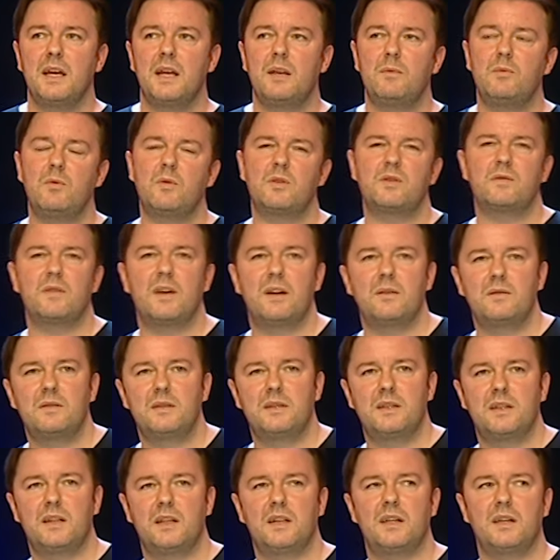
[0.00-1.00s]
walks
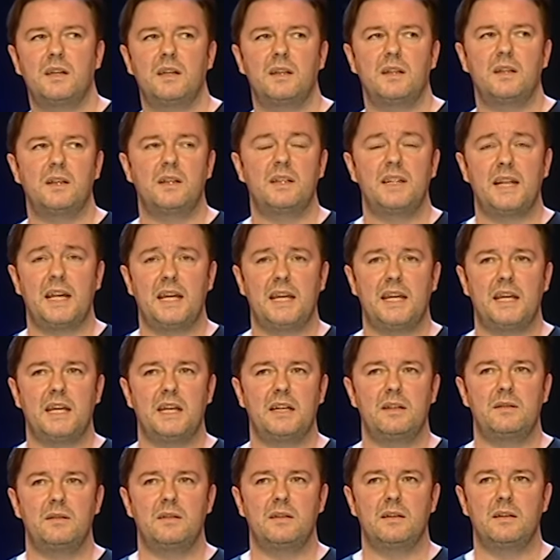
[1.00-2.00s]
around
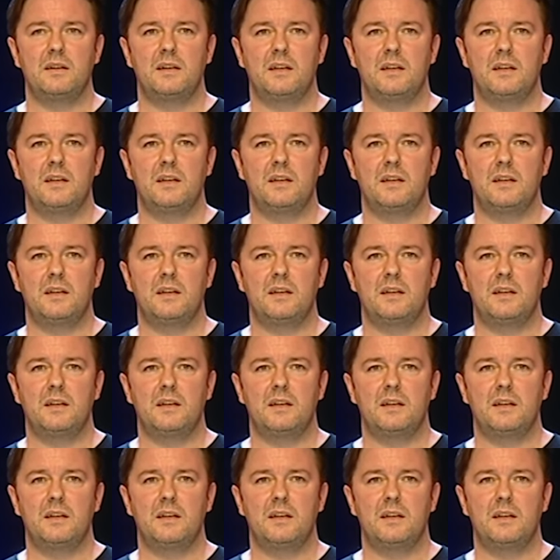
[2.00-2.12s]
naked,